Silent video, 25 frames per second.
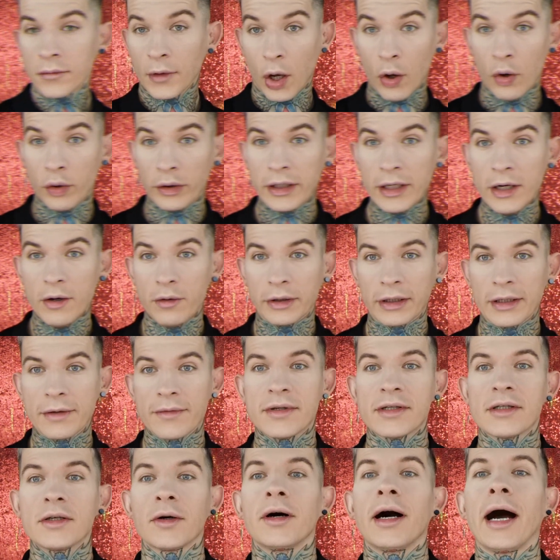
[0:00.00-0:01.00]
Okie doke.
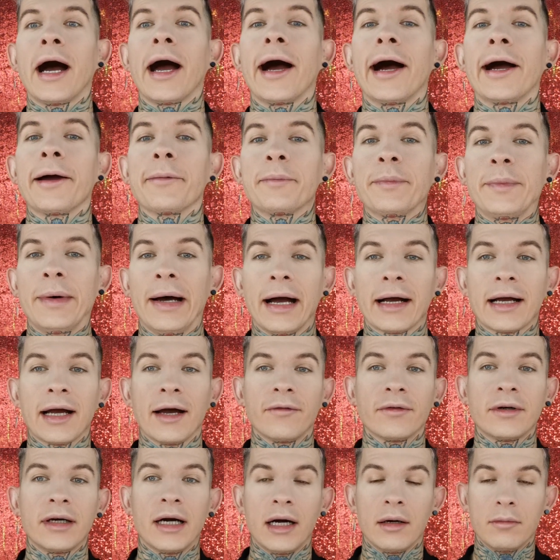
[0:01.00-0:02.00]
So I'm back.
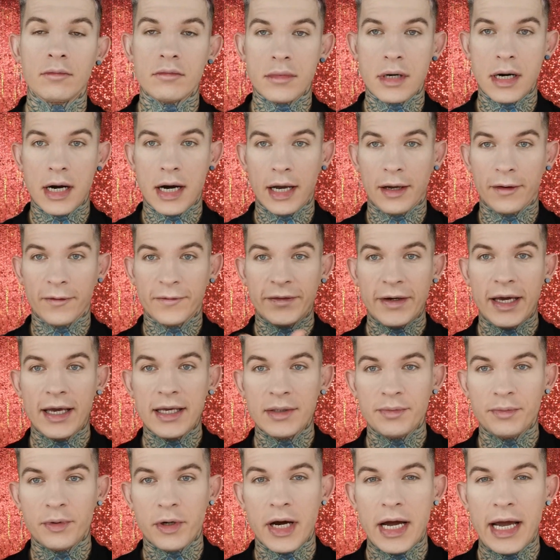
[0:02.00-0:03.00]
I've got my
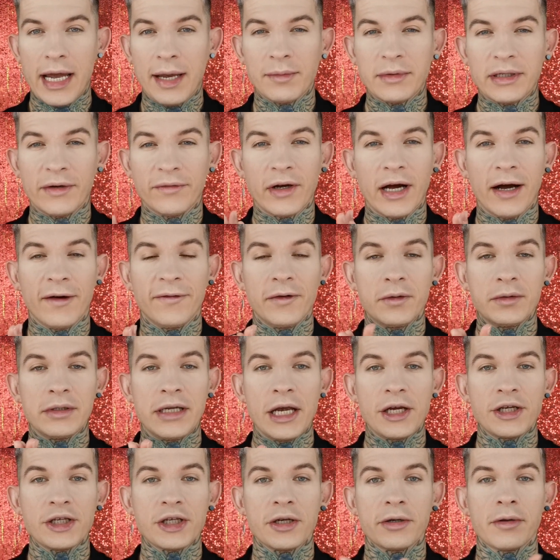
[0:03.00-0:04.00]
face primed, I've got
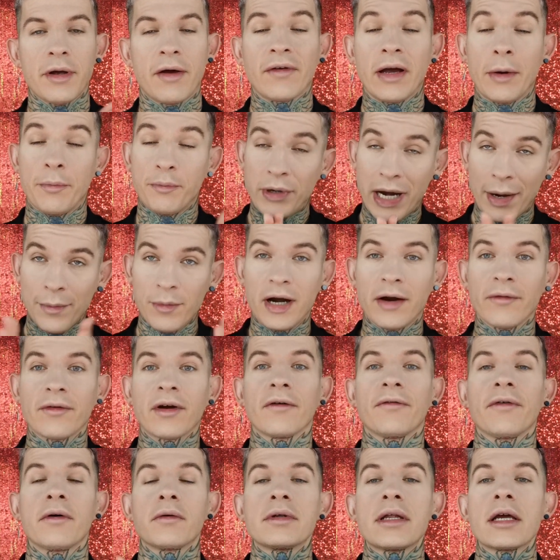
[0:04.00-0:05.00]
foundation, I've got primer, I've
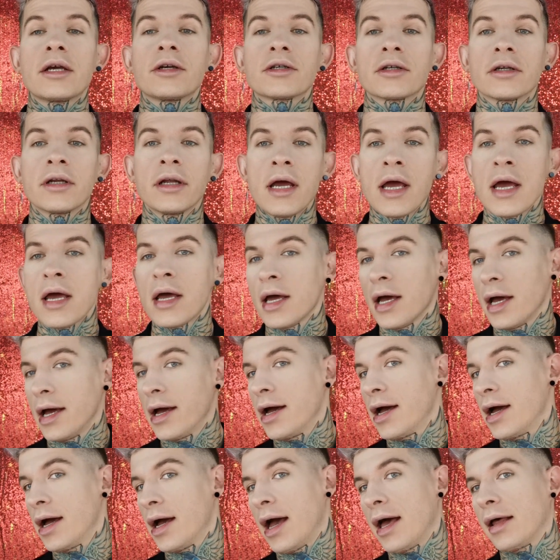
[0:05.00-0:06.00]
got foundation.
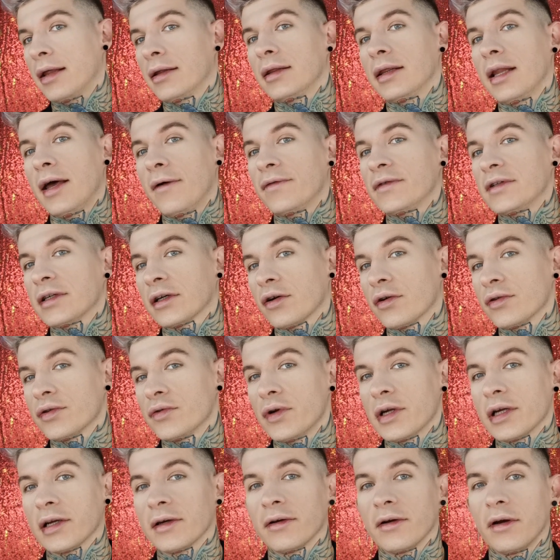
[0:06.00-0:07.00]
I left the
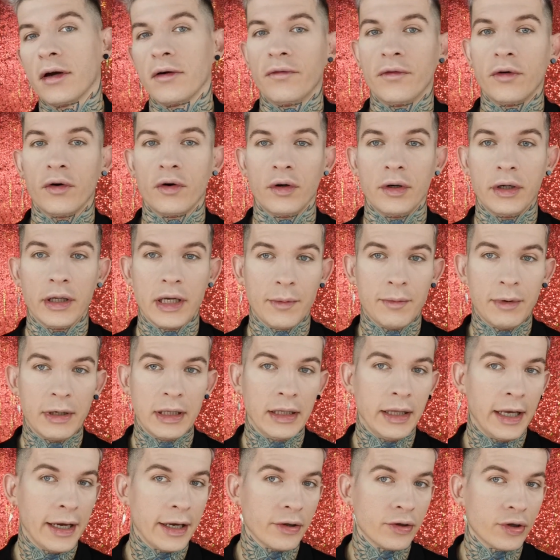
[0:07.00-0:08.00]
contouring for a little
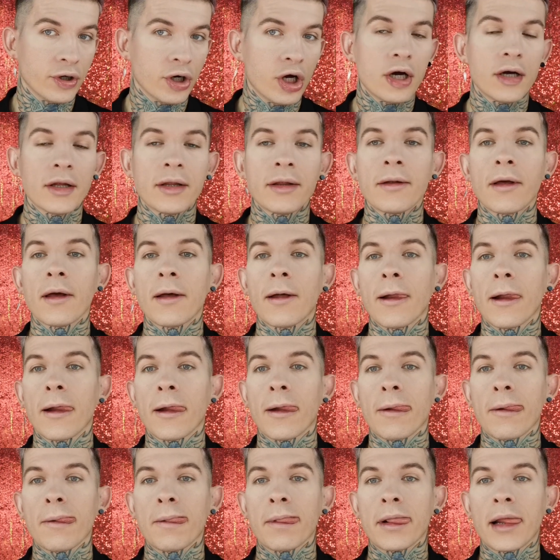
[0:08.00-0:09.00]
bit later on.
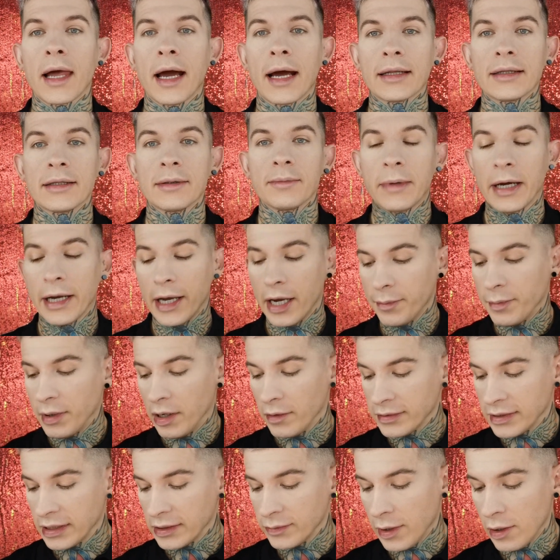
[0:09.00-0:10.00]
I did my
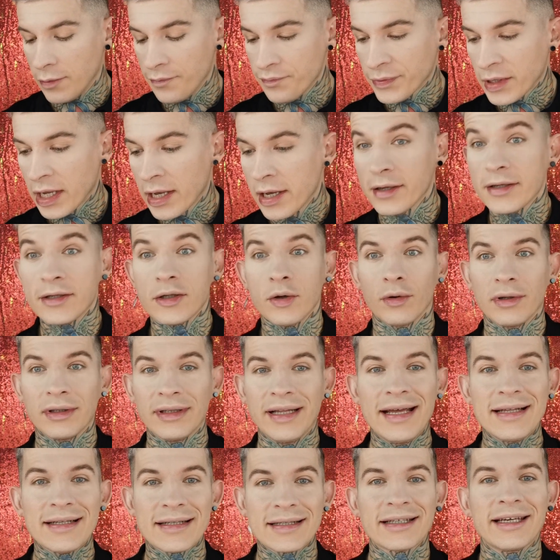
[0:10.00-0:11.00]
eyebrows as well. So
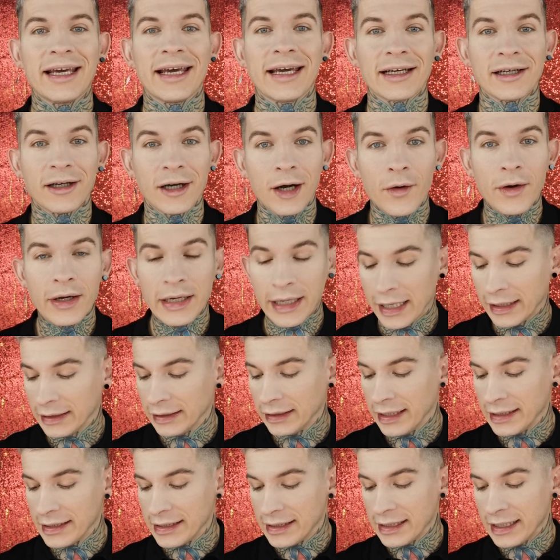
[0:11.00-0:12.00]
let's get going
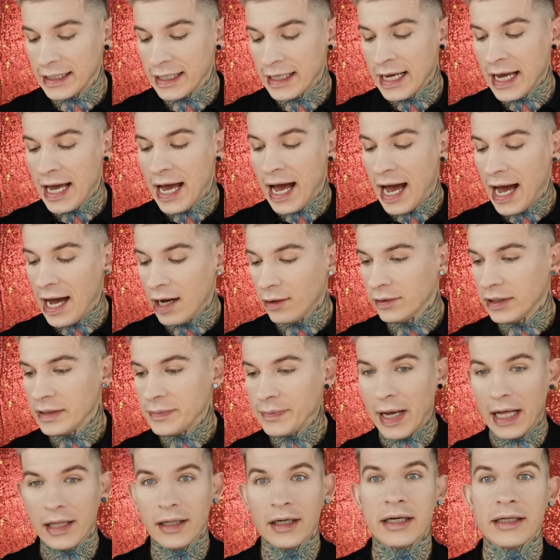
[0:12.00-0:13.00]
and let's see how this
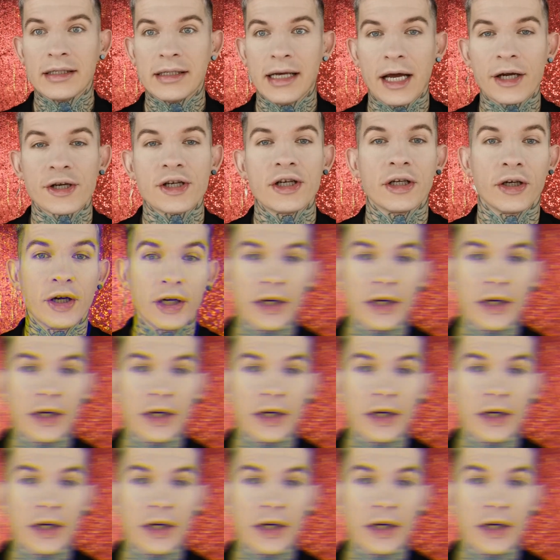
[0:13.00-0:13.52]
palette is actually